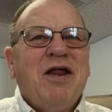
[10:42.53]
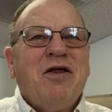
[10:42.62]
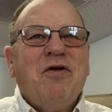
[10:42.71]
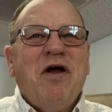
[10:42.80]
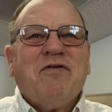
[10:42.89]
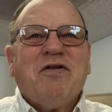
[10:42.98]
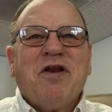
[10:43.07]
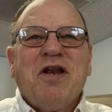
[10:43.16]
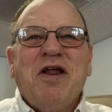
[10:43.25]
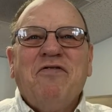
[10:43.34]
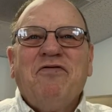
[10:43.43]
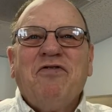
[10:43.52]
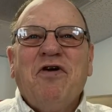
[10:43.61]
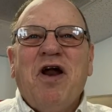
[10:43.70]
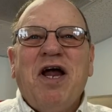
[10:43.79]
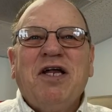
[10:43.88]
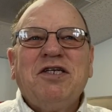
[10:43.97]
You have to live
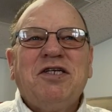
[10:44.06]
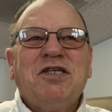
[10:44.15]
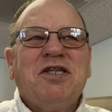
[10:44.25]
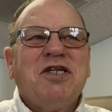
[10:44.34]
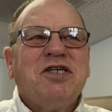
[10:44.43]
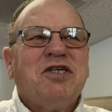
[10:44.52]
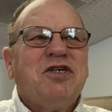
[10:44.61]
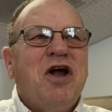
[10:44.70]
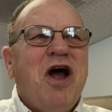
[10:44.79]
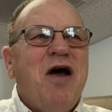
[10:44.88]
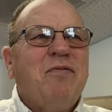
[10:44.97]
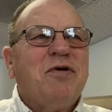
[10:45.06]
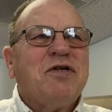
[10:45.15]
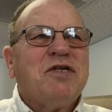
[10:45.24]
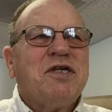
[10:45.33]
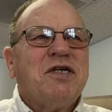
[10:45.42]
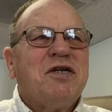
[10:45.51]
for us. This job
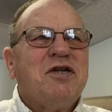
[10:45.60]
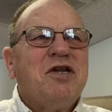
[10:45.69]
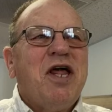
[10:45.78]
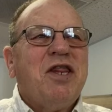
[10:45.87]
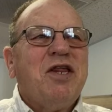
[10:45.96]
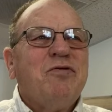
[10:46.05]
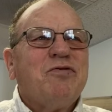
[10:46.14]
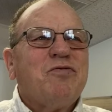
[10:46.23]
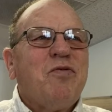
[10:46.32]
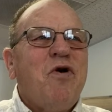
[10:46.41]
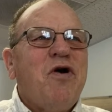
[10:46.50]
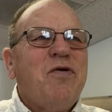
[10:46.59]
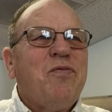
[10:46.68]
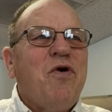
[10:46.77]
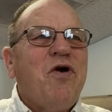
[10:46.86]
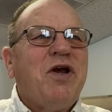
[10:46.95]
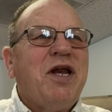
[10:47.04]
is, nothing's more
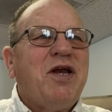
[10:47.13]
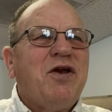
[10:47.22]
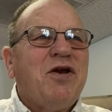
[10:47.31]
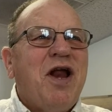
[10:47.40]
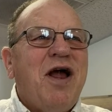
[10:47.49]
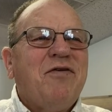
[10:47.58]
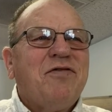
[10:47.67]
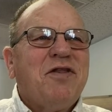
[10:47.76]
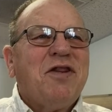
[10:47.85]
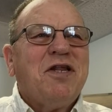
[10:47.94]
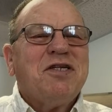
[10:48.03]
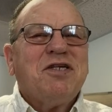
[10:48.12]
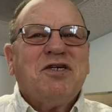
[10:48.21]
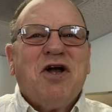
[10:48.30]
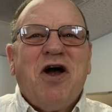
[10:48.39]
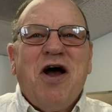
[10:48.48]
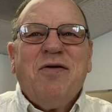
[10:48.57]
important in your life than this
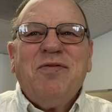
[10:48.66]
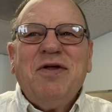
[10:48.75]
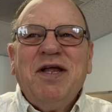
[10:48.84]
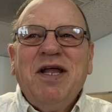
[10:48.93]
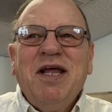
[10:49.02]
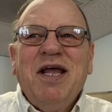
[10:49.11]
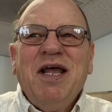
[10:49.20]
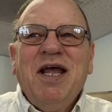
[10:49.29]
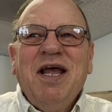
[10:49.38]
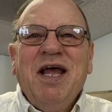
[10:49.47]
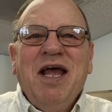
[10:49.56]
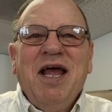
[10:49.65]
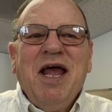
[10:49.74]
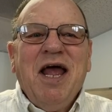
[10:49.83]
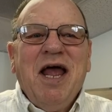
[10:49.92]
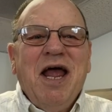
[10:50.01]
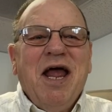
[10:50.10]
job.
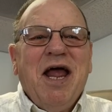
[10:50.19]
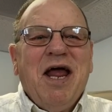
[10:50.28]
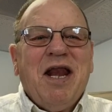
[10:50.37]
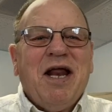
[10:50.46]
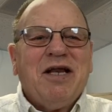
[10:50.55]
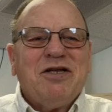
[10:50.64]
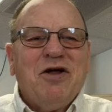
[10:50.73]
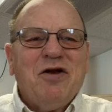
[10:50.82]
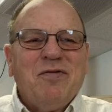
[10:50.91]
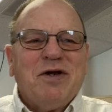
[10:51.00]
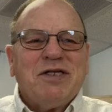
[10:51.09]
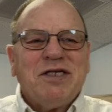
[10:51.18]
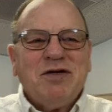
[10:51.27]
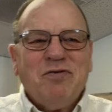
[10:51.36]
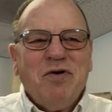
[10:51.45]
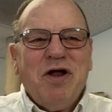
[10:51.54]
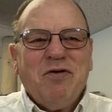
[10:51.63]
And I told him, I
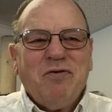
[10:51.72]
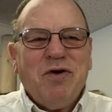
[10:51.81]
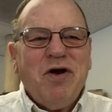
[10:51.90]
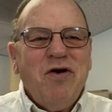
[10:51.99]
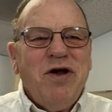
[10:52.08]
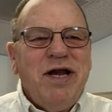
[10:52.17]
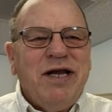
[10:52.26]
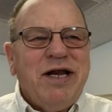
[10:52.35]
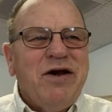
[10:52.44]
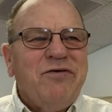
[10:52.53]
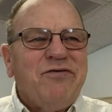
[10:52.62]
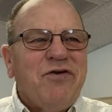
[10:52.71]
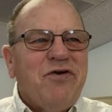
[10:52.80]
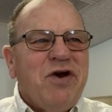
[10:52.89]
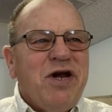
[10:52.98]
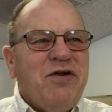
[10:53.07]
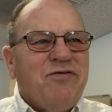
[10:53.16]
said, well, we don't need to
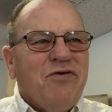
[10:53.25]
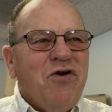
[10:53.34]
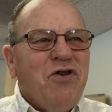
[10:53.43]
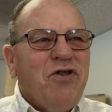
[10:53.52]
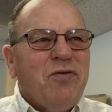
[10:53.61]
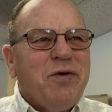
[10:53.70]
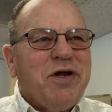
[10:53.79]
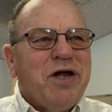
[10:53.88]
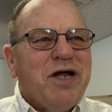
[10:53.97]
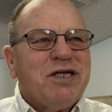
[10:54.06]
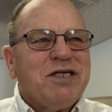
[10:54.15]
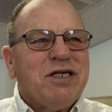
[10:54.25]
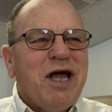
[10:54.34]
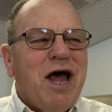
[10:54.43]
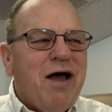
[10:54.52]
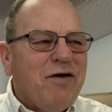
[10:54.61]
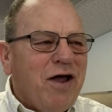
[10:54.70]
interview any further because
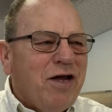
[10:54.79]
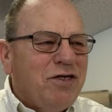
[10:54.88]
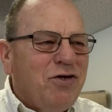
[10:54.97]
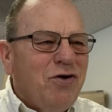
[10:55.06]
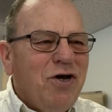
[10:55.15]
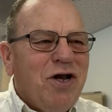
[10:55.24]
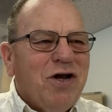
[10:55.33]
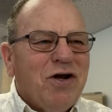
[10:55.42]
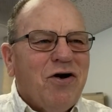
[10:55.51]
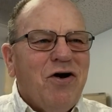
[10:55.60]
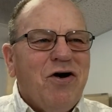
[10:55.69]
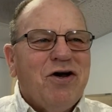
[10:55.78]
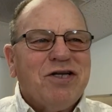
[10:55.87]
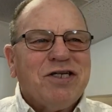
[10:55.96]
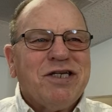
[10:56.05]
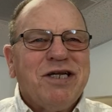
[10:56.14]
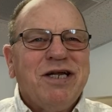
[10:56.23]
I got two little
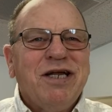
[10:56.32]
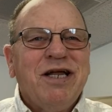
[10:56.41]
girls